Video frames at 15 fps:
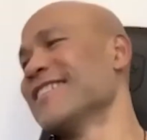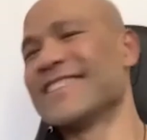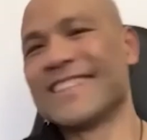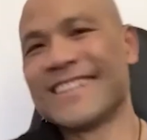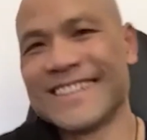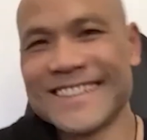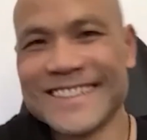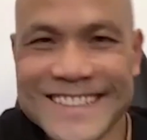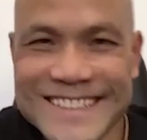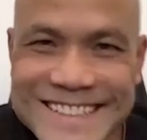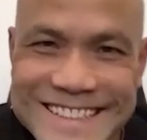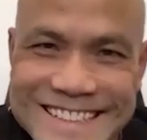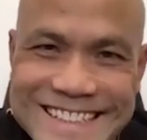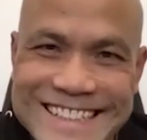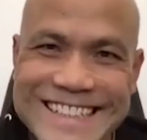Come
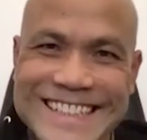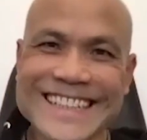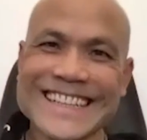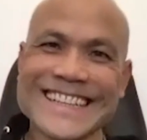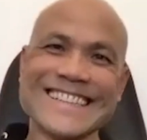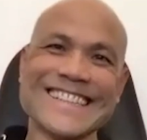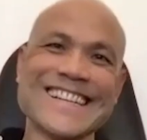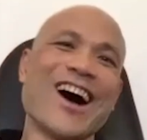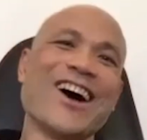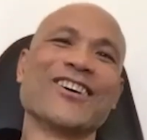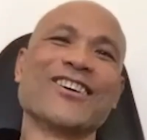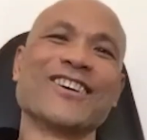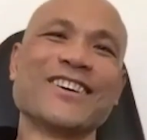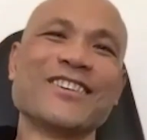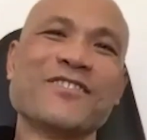on, Wongy. We've got to
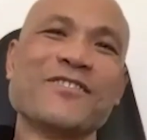get a verse